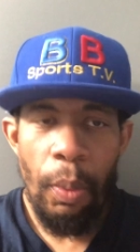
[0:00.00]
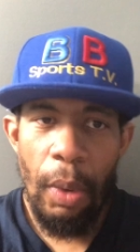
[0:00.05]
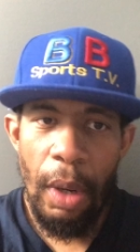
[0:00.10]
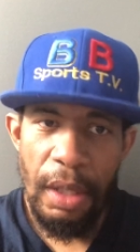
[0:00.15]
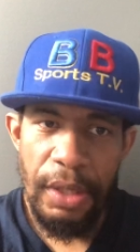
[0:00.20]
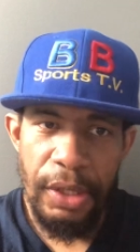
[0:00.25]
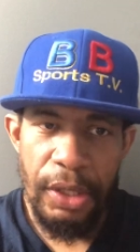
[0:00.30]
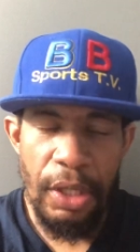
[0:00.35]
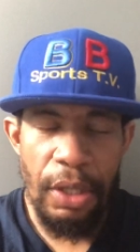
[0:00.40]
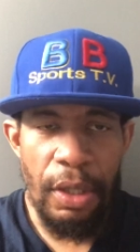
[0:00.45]

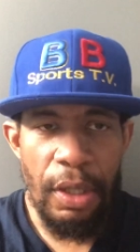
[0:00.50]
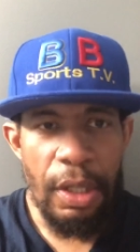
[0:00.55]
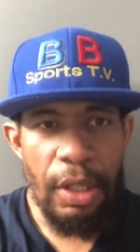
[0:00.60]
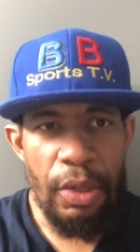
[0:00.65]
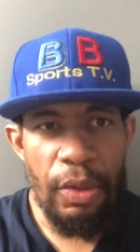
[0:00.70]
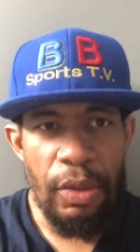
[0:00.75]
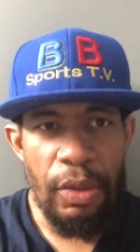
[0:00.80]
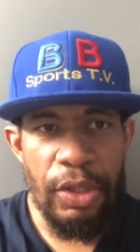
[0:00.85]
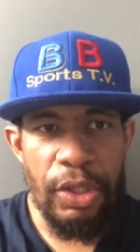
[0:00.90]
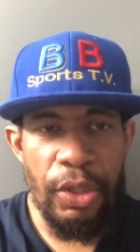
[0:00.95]
What's good,
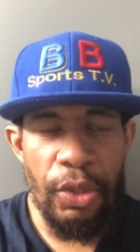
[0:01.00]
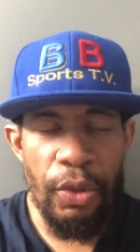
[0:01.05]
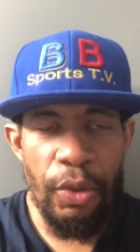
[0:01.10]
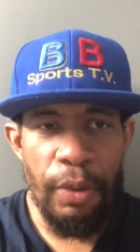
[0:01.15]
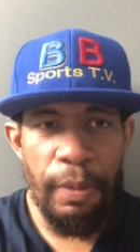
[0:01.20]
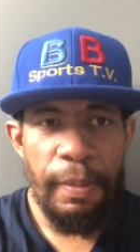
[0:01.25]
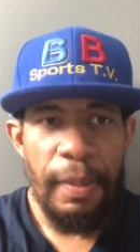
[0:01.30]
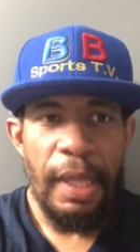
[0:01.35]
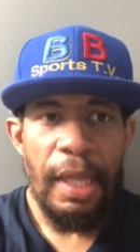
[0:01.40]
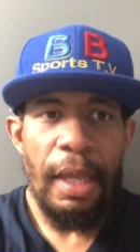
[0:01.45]

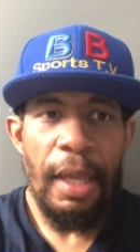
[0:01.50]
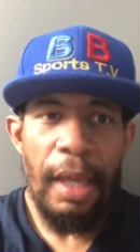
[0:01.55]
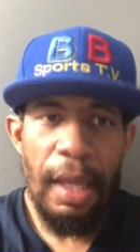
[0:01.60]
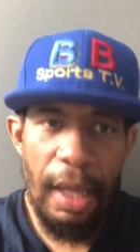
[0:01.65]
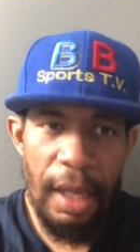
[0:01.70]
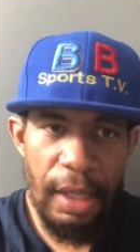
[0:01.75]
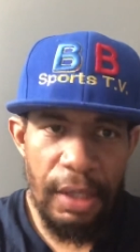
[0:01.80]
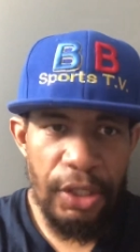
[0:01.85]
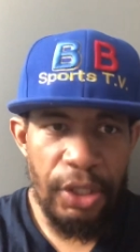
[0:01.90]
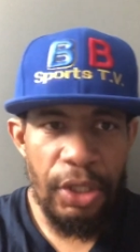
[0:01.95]
YouTube?
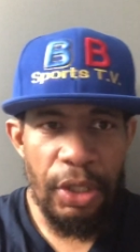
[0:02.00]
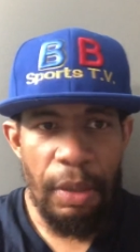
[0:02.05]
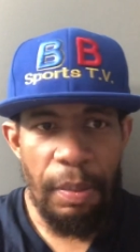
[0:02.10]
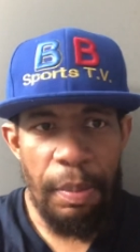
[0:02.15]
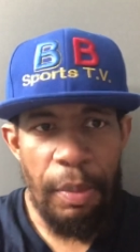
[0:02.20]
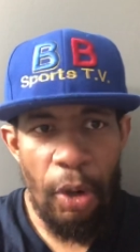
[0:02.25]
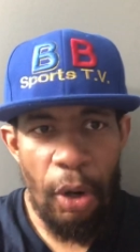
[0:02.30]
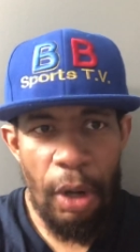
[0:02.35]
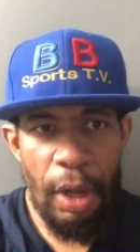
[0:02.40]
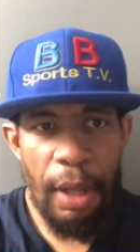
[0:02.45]
It's your
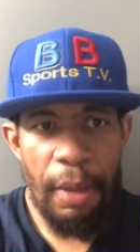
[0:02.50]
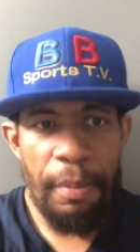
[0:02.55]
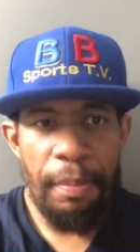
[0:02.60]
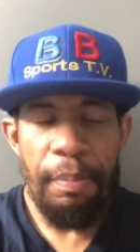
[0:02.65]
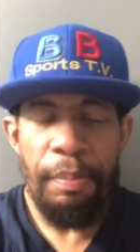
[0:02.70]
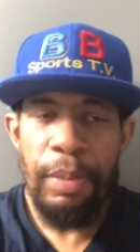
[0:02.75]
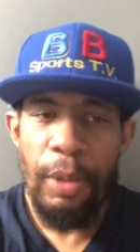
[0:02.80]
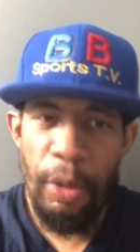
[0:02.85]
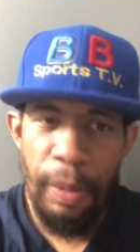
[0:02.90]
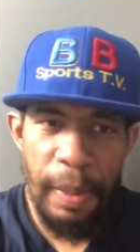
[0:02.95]
boy,
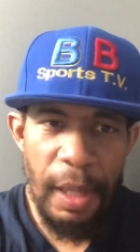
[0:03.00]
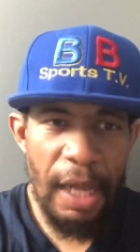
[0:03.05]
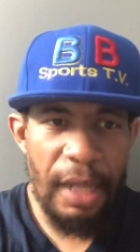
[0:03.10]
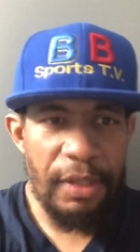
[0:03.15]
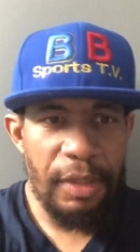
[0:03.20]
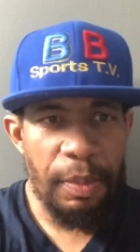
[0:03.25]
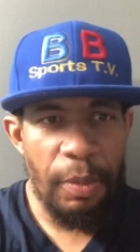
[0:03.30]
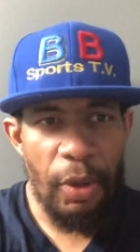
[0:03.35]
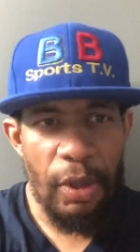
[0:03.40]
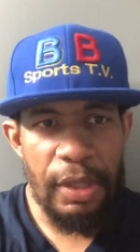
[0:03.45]
Blue
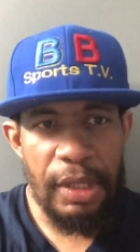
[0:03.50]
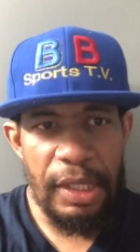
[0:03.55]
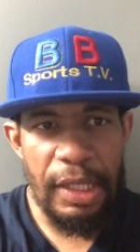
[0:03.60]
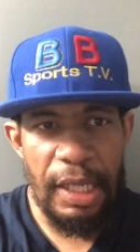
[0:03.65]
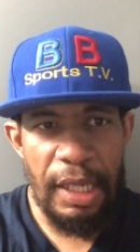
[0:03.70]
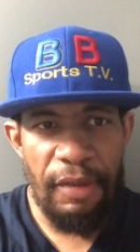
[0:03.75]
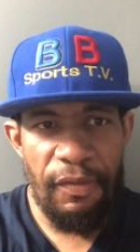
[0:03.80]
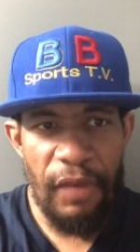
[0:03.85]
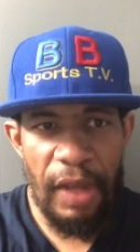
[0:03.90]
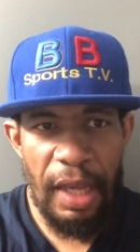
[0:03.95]
Blood Sports
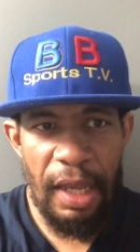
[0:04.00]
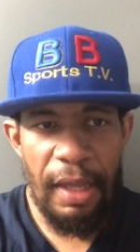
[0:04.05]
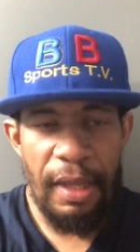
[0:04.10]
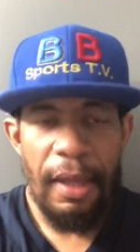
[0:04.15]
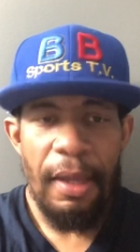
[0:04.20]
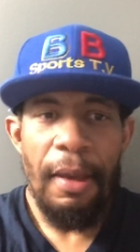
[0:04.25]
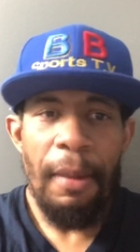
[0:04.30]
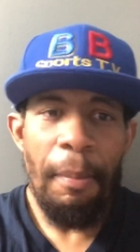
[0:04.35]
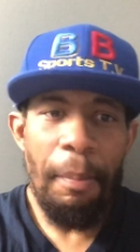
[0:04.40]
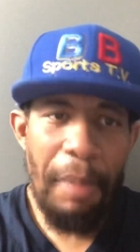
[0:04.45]
TV,
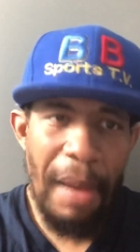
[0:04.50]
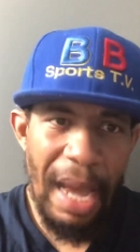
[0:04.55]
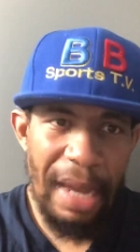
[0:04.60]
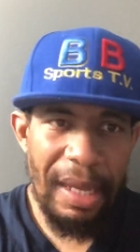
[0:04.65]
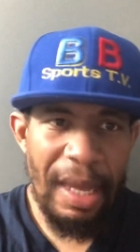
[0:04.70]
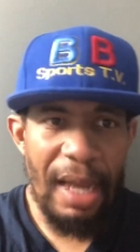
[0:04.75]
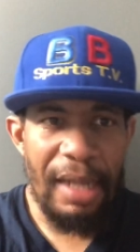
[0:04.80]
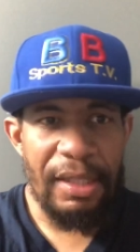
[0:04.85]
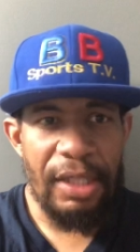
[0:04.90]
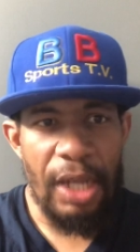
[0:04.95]

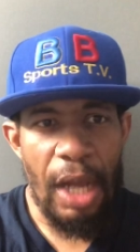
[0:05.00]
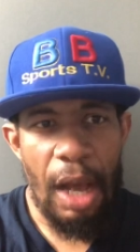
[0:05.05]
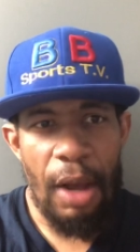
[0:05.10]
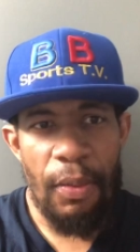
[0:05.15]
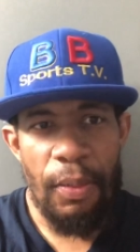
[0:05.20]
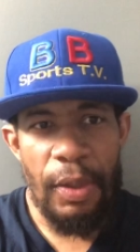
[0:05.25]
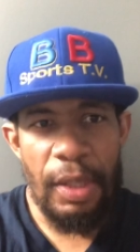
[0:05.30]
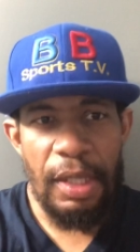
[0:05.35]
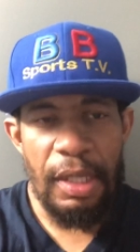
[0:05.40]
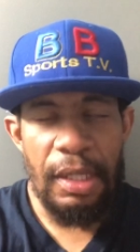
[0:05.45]
back at
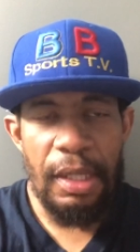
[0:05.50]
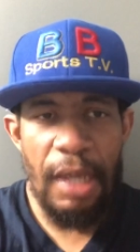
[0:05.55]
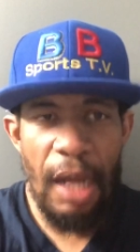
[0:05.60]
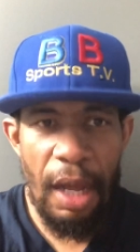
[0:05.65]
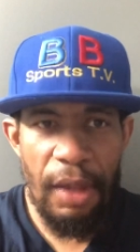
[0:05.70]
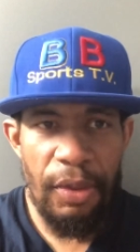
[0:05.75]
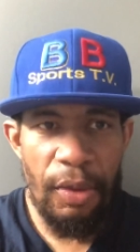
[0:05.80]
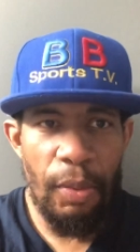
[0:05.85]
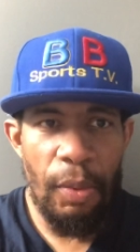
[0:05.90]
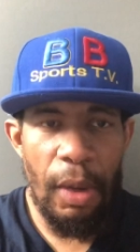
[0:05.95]
y'all with
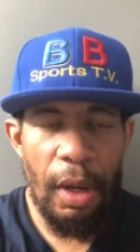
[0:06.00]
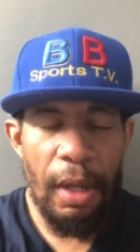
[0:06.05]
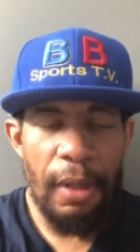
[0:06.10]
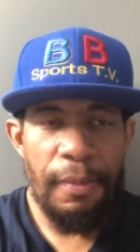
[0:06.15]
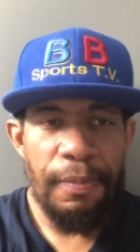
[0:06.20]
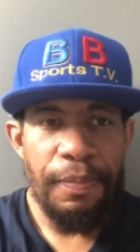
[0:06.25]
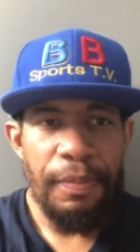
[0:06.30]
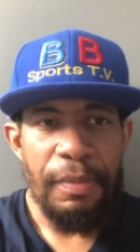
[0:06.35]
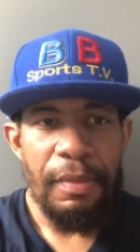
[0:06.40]
another one.